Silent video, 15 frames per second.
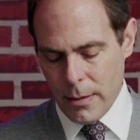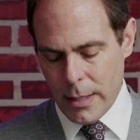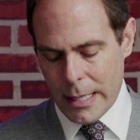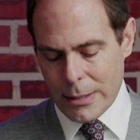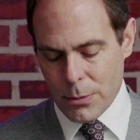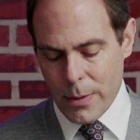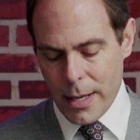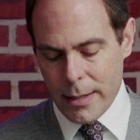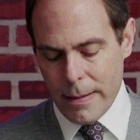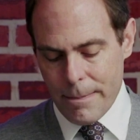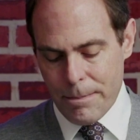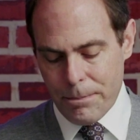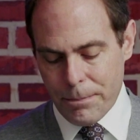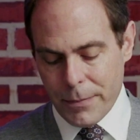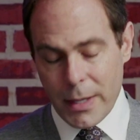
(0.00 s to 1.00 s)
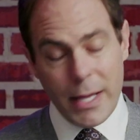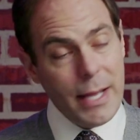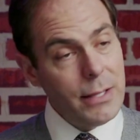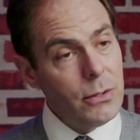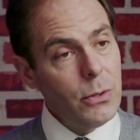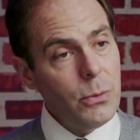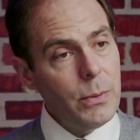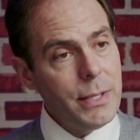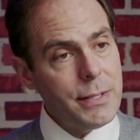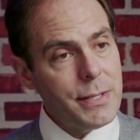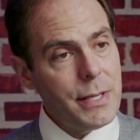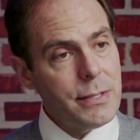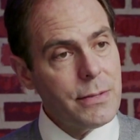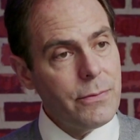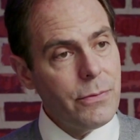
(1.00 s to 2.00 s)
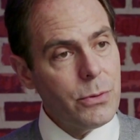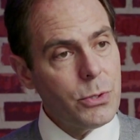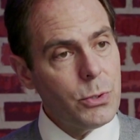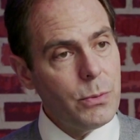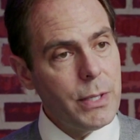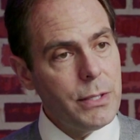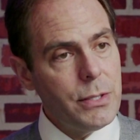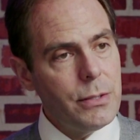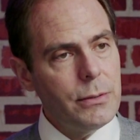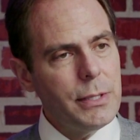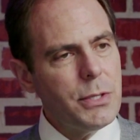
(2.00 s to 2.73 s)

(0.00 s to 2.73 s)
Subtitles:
That's why, and look what it says in verse 22.